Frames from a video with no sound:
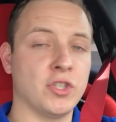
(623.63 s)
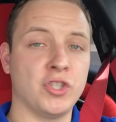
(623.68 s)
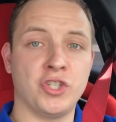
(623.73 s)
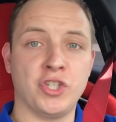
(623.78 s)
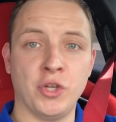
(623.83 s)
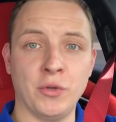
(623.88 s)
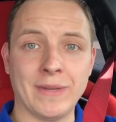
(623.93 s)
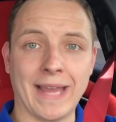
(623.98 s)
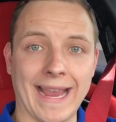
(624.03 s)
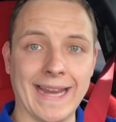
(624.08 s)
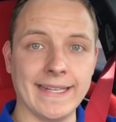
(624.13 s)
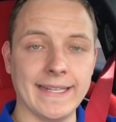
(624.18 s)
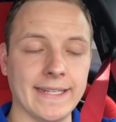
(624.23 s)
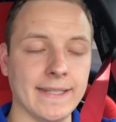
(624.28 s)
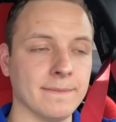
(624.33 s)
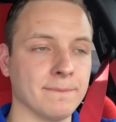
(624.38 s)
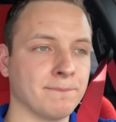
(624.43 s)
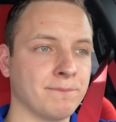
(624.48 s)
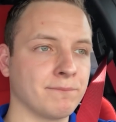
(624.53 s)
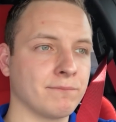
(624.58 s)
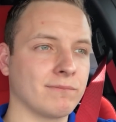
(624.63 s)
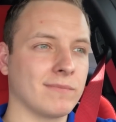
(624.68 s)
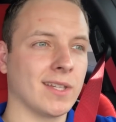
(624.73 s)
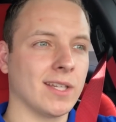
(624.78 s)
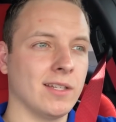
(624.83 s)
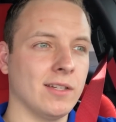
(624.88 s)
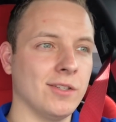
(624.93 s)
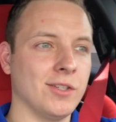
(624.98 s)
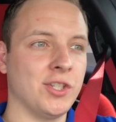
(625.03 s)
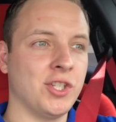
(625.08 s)
290,
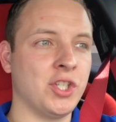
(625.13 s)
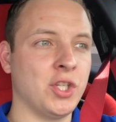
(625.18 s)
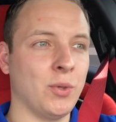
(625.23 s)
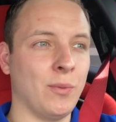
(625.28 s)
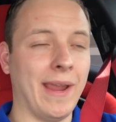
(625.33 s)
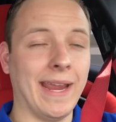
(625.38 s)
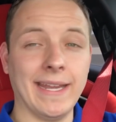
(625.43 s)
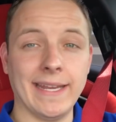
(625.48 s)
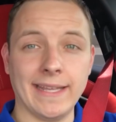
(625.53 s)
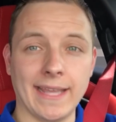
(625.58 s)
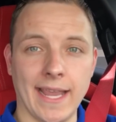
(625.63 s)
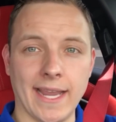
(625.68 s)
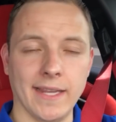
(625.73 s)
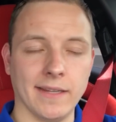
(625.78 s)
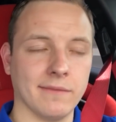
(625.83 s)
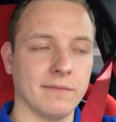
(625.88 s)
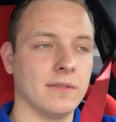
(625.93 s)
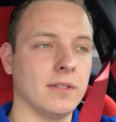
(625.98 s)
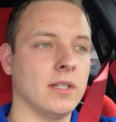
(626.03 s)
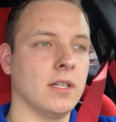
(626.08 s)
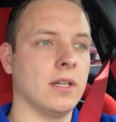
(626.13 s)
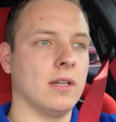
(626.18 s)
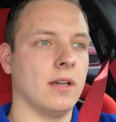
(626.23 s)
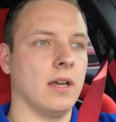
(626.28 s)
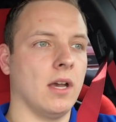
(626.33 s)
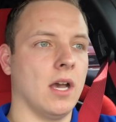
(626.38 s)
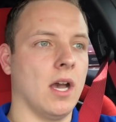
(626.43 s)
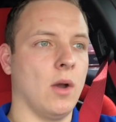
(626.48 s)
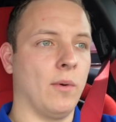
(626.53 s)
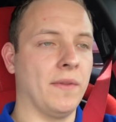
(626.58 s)
288
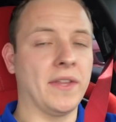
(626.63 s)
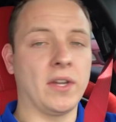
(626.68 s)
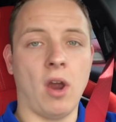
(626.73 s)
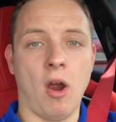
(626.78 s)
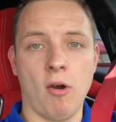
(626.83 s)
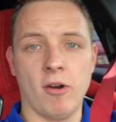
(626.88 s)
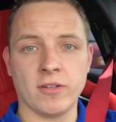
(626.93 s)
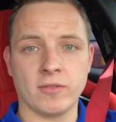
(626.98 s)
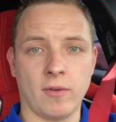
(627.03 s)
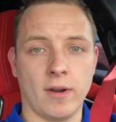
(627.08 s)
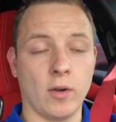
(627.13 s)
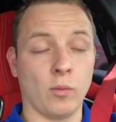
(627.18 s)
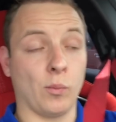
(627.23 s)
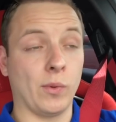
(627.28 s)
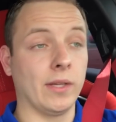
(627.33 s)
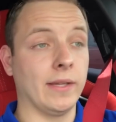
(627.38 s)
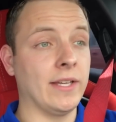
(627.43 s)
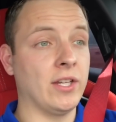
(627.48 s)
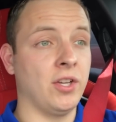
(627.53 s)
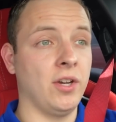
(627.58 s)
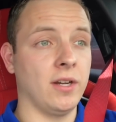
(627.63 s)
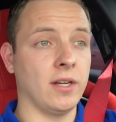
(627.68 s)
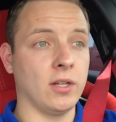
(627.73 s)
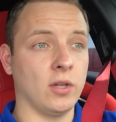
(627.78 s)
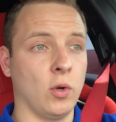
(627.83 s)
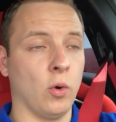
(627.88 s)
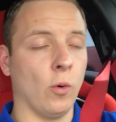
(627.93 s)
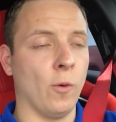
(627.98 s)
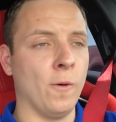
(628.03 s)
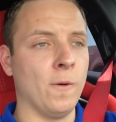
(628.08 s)
when the car is running really good and
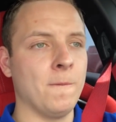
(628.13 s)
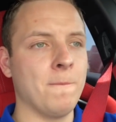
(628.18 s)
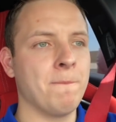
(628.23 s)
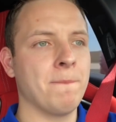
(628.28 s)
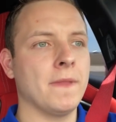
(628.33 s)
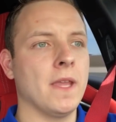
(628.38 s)
cool,